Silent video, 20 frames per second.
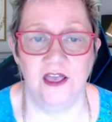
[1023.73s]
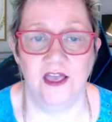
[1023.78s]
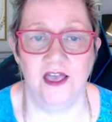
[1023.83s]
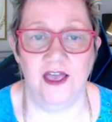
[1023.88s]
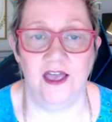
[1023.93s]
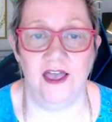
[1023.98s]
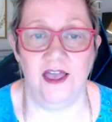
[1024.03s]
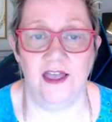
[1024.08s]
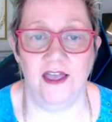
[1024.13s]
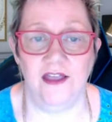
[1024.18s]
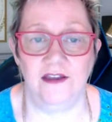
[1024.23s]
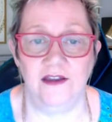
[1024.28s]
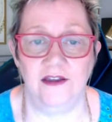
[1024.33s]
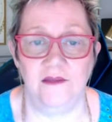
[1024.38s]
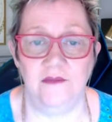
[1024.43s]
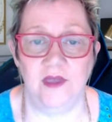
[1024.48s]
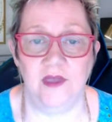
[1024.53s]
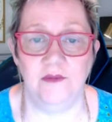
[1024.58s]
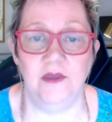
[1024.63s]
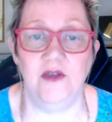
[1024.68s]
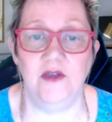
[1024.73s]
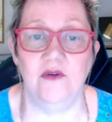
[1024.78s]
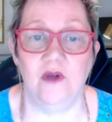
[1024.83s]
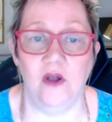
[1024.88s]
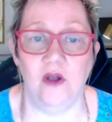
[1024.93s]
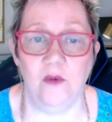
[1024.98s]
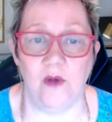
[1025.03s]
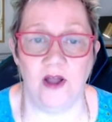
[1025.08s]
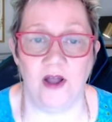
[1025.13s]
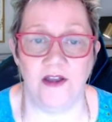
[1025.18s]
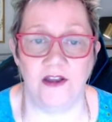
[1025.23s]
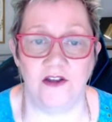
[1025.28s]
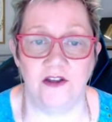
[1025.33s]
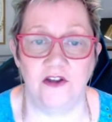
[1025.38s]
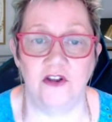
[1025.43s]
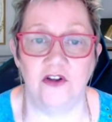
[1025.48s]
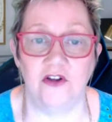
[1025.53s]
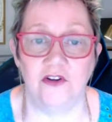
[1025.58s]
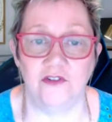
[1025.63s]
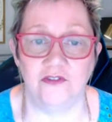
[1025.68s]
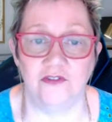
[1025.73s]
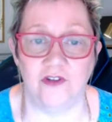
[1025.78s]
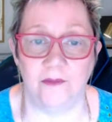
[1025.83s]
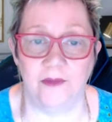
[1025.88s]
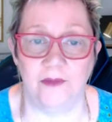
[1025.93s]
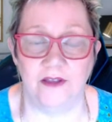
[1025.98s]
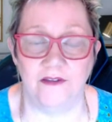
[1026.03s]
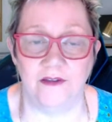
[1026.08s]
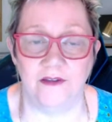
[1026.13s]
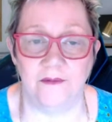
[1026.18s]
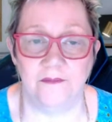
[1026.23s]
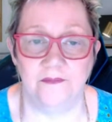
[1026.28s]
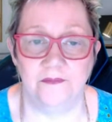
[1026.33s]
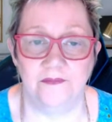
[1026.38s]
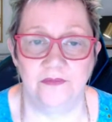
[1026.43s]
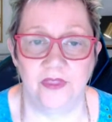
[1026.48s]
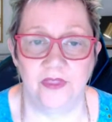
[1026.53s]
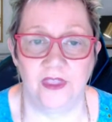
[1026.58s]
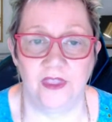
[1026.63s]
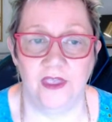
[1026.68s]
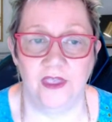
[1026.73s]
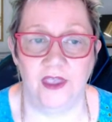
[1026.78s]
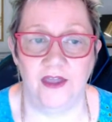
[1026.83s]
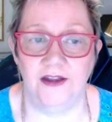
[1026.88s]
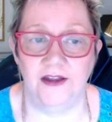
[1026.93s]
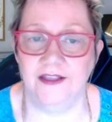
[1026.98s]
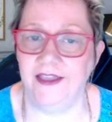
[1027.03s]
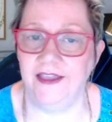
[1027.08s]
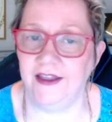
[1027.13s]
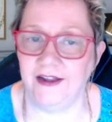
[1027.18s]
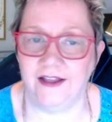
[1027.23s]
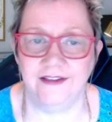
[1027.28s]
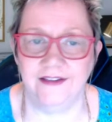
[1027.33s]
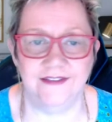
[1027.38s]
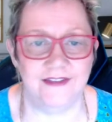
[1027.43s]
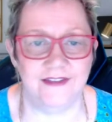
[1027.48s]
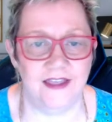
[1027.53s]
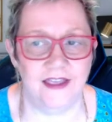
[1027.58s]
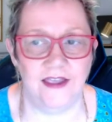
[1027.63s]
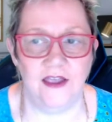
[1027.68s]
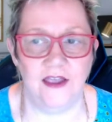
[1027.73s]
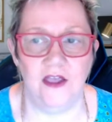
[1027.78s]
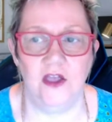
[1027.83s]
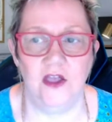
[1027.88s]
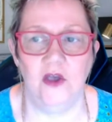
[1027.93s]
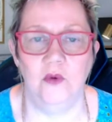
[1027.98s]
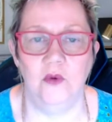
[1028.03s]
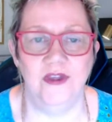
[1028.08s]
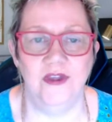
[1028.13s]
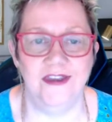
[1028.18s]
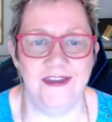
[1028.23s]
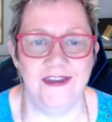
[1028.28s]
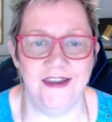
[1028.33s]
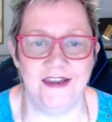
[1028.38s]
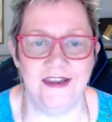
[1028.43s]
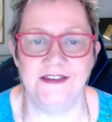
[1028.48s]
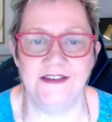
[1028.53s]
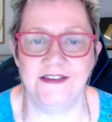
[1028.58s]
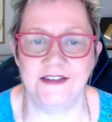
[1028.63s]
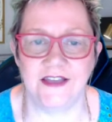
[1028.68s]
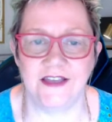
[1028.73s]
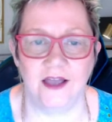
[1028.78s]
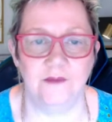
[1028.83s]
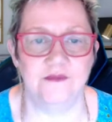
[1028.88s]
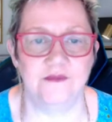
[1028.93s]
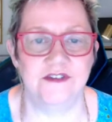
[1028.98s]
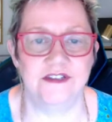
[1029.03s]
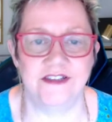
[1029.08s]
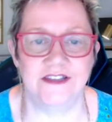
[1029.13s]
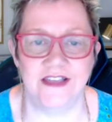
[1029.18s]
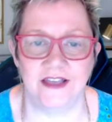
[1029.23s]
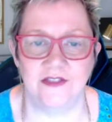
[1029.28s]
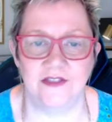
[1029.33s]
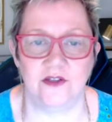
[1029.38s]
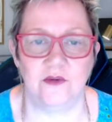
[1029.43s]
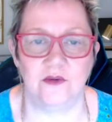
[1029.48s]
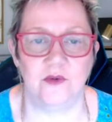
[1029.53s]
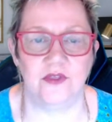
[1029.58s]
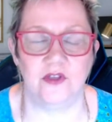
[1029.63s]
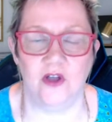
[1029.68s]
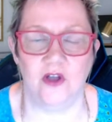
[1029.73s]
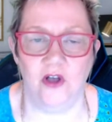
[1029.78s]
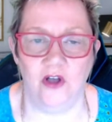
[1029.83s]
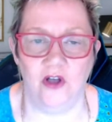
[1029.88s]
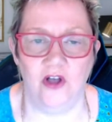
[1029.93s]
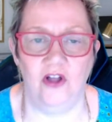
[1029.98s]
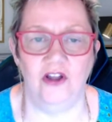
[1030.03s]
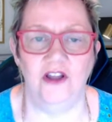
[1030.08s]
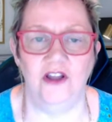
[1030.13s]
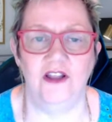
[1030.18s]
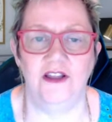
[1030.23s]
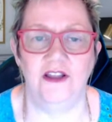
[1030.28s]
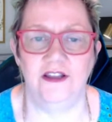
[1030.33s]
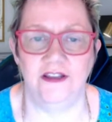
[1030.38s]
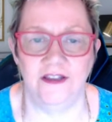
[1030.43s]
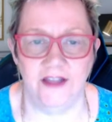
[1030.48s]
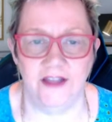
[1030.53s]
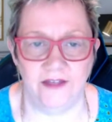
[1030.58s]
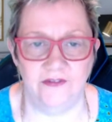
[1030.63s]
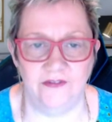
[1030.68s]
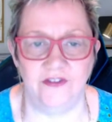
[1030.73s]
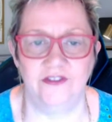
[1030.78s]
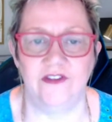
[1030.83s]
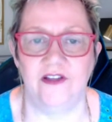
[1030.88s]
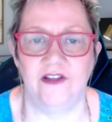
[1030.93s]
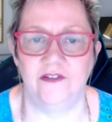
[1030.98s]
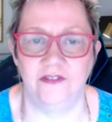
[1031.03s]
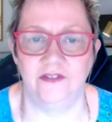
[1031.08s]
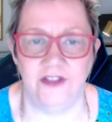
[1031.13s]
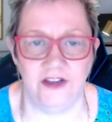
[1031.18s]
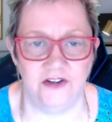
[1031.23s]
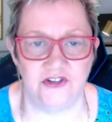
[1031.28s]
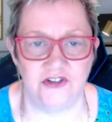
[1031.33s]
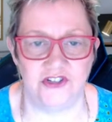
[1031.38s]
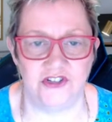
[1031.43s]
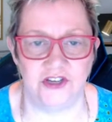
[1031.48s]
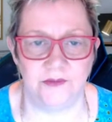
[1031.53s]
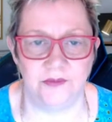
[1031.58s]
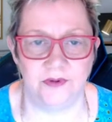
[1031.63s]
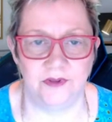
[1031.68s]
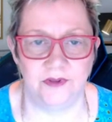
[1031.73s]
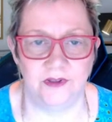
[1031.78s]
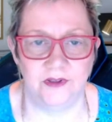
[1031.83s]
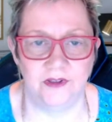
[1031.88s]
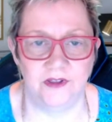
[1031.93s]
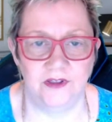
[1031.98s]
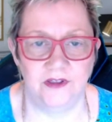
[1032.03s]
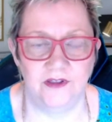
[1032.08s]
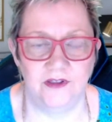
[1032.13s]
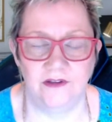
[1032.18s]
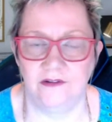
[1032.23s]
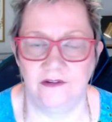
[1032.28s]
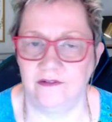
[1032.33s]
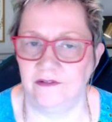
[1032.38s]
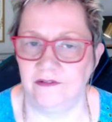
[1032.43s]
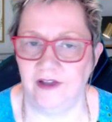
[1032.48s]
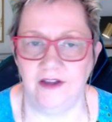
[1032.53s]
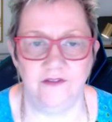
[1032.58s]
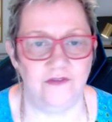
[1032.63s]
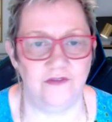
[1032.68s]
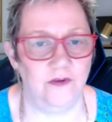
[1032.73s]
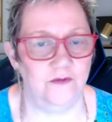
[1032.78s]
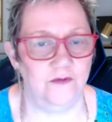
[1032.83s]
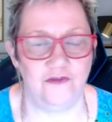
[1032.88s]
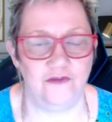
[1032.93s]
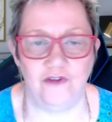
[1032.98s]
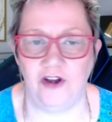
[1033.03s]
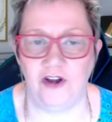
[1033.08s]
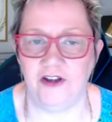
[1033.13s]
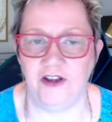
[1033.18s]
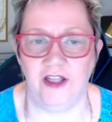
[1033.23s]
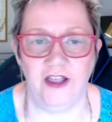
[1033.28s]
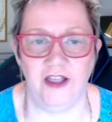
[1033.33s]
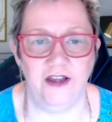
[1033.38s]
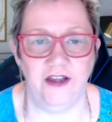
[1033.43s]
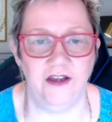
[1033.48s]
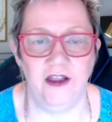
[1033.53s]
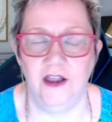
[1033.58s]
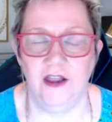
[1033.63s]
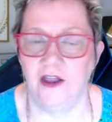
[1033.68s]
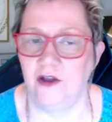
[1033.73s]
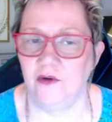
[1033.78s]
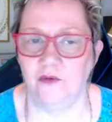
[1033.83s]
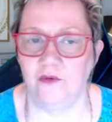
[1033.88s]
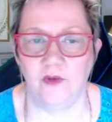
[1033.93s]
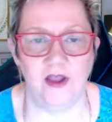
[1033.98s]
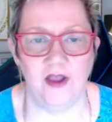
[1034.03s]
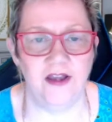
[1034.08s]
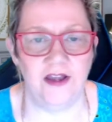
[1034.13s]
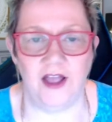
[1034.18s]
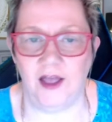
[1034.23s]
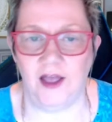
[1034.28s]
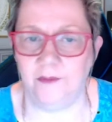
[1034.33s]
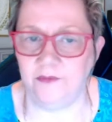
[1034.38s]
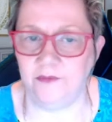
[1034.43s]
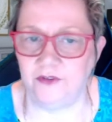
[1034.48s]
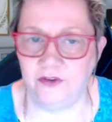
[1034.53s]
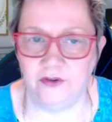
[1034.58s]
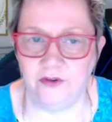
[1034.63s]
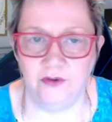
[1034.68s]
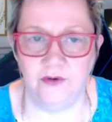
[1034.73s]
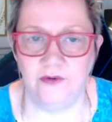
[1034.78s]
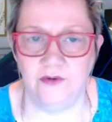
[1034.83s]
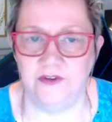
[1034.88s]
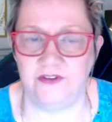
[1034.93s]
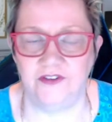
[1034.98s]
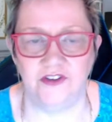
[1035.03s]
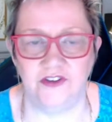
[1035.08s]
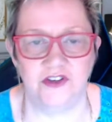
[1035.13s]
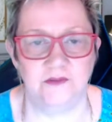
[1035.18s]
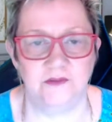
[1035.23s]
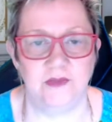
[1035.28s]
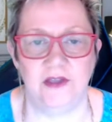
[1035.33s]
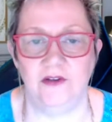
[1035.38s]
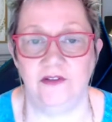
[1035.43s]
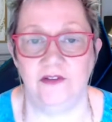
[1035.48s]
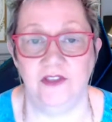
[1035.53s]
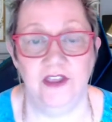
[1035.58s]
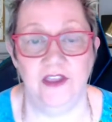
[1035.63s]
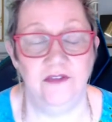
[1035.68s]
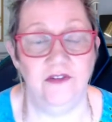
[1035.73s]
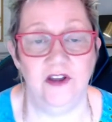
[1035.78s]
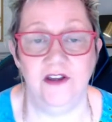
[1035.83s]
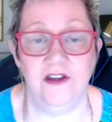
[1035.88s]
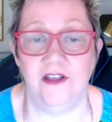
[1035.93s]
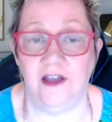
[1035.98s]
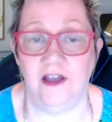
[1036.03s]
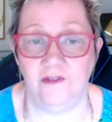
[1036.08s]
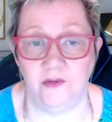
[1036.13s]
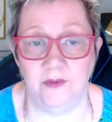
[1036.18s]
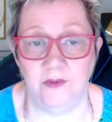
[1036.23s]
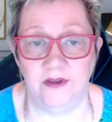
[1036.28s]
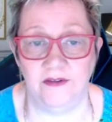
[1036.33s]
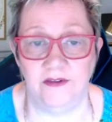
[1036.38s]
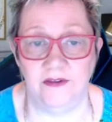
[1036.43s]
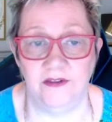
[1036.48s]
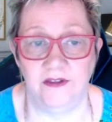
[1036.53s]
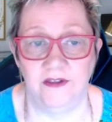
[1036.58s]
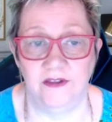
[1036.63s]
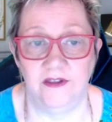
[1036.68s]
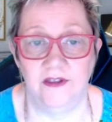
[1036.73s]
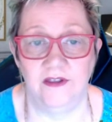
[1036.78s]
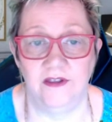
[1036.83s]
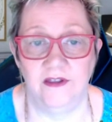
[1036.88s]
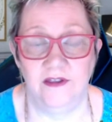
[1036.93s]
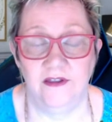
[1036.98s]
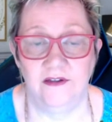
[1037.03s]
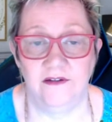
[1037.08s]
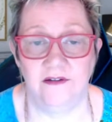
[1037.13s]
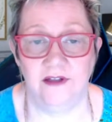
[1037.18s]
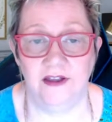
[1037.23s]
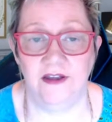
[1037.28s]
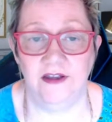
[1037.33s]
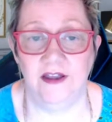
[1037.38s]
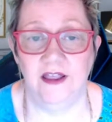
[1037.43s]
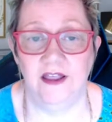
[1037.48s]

and maybe grow on it and learn from it? And again, I say, we need to come together with all levels of leadership, right? From frontline right up to decision makers, even in government, right?